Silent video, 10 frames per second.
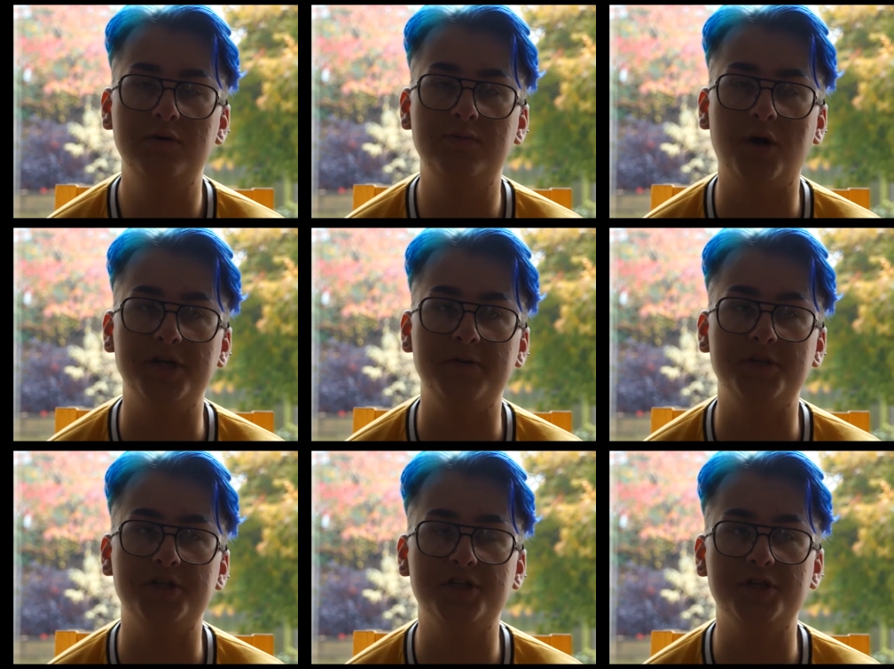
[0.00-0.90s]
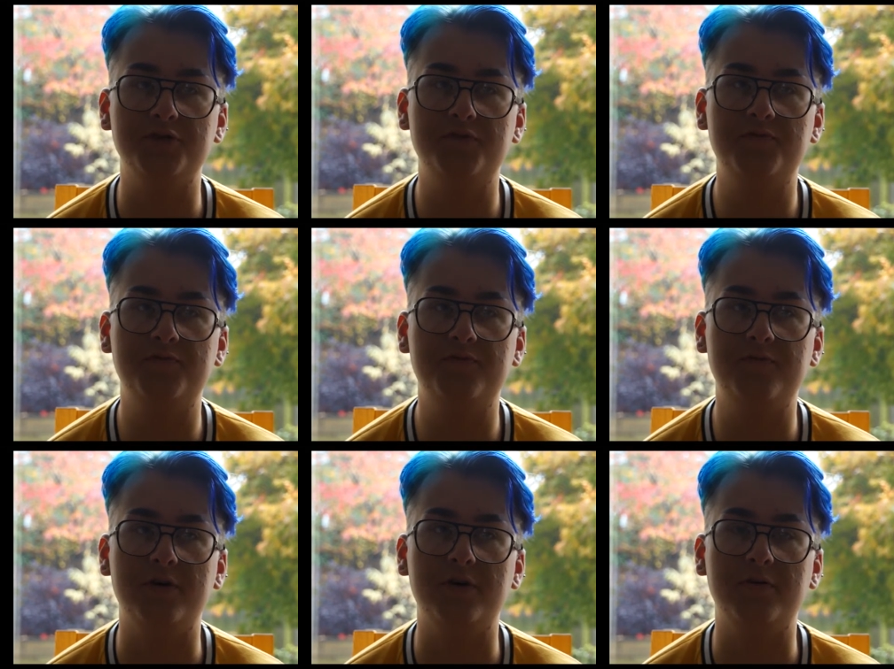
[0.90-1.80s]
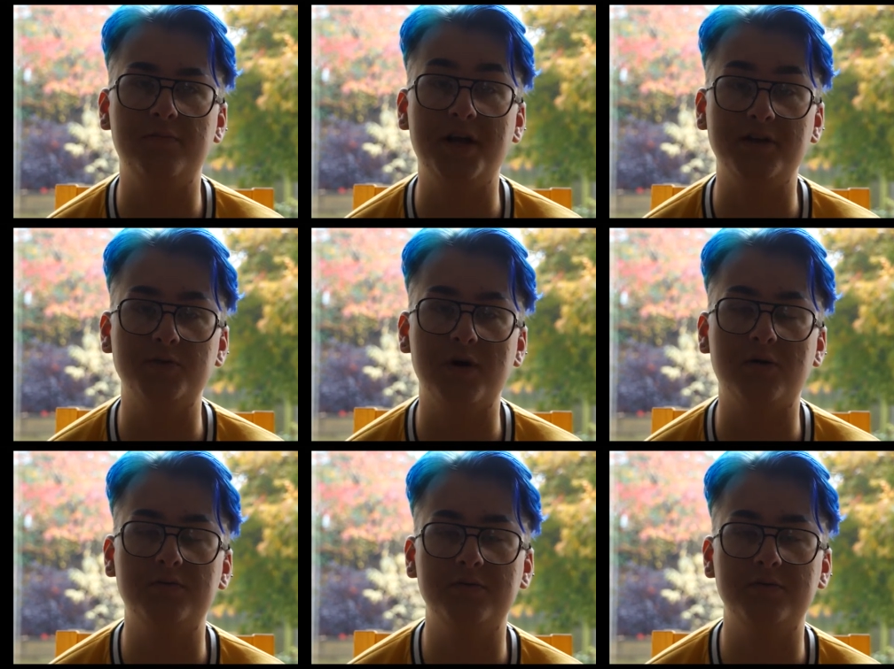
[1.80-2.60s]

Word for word: body image issues for men as well,